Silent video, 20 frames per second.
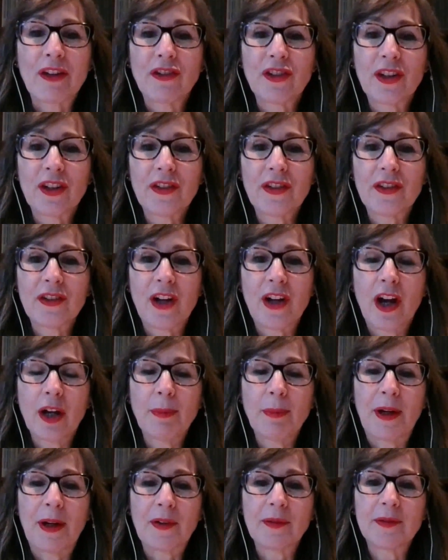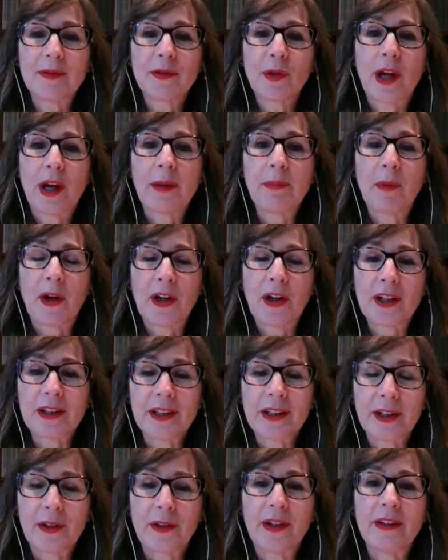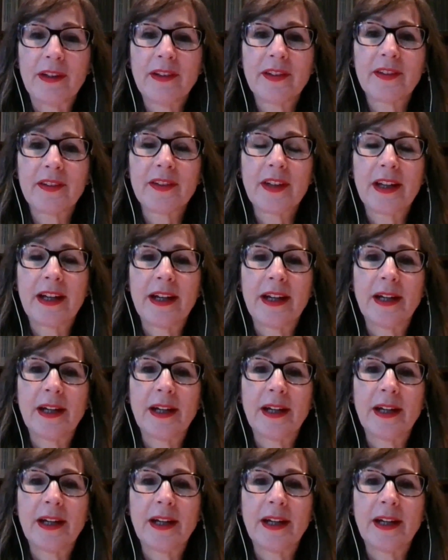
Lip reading: just to talk about trademark clearance,